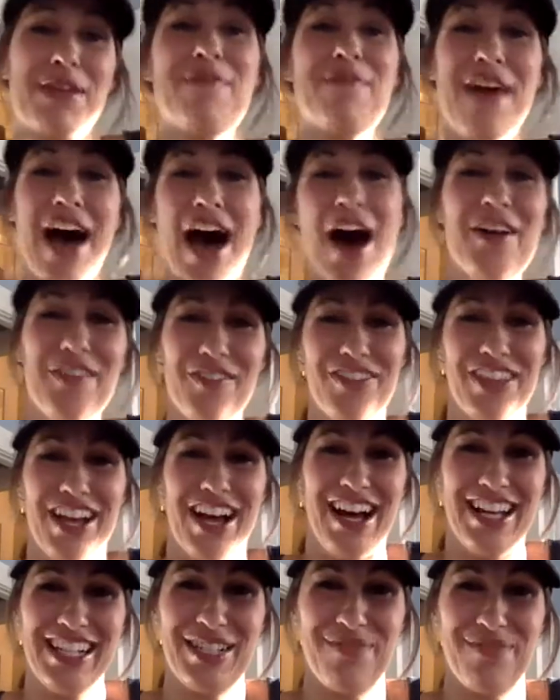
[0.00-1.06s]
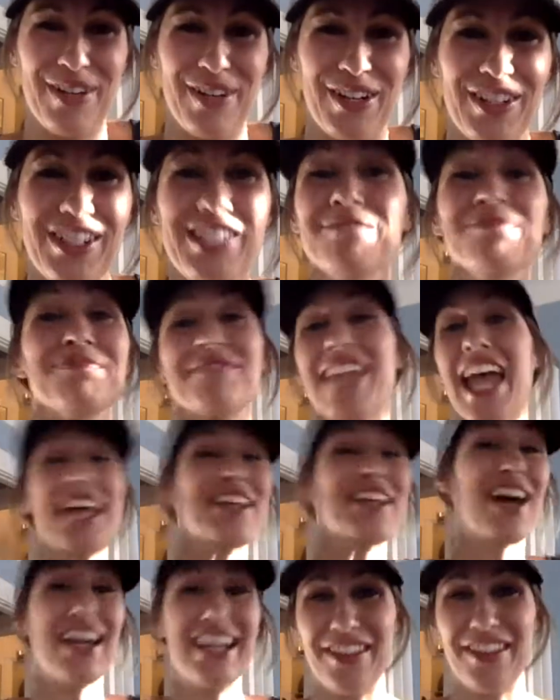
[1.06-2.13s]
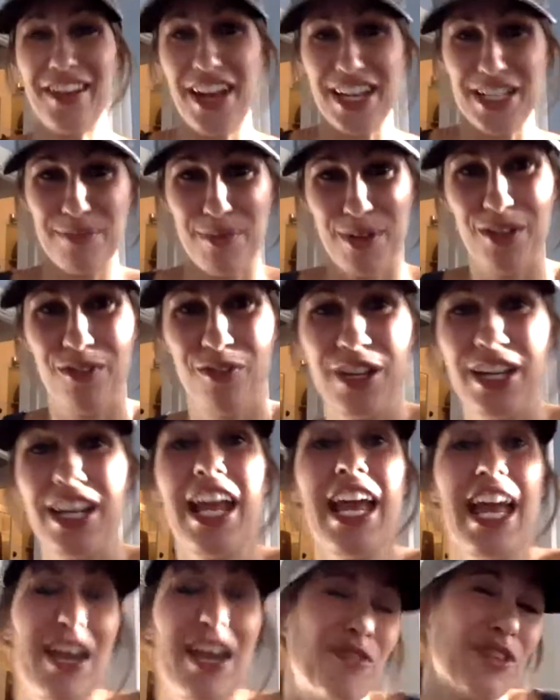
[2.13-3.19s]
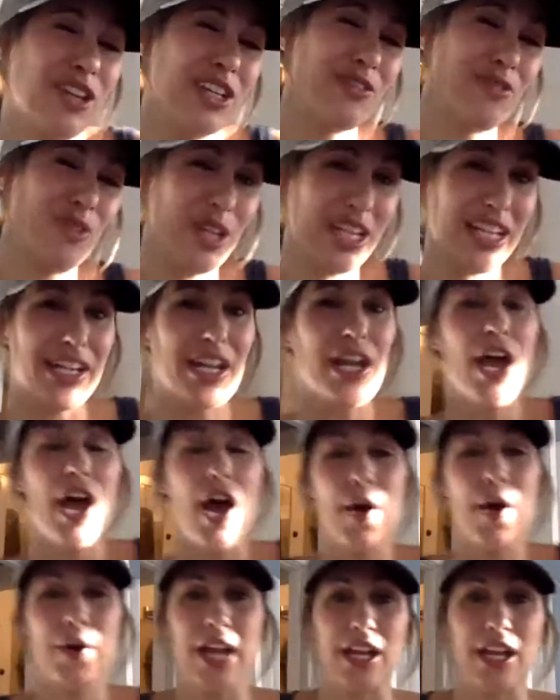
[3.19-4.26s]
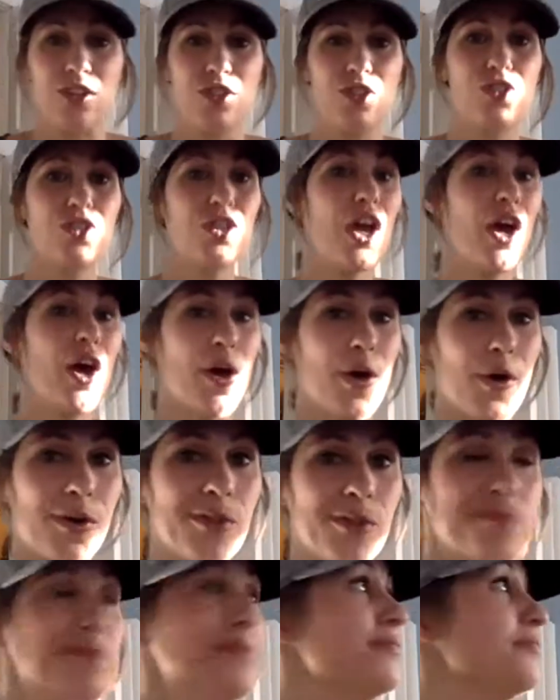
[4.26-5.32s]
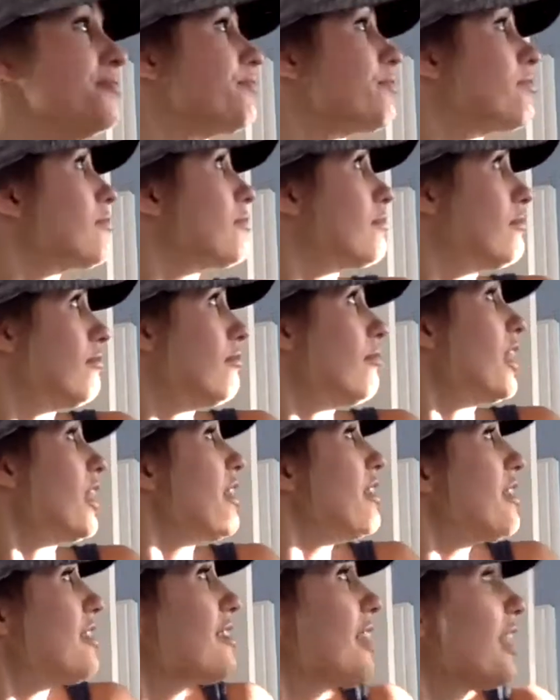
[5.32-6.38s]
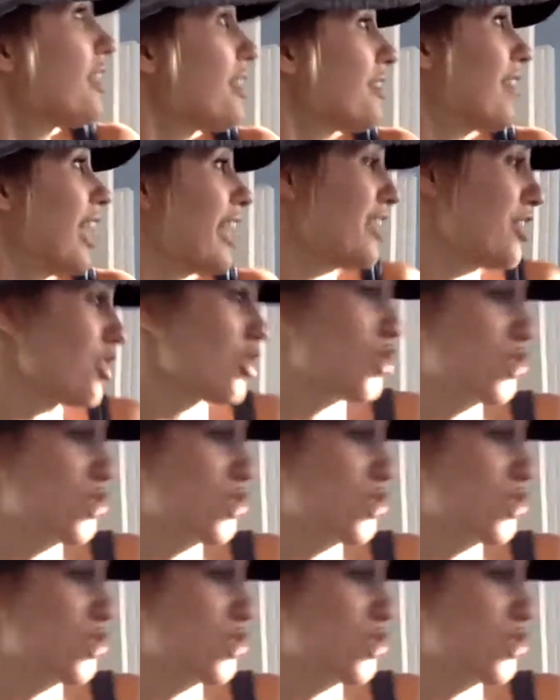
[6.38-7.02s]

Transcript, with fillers: them out of the hospital and not in the hospital if we if we can avoid it. Okay, so this like light is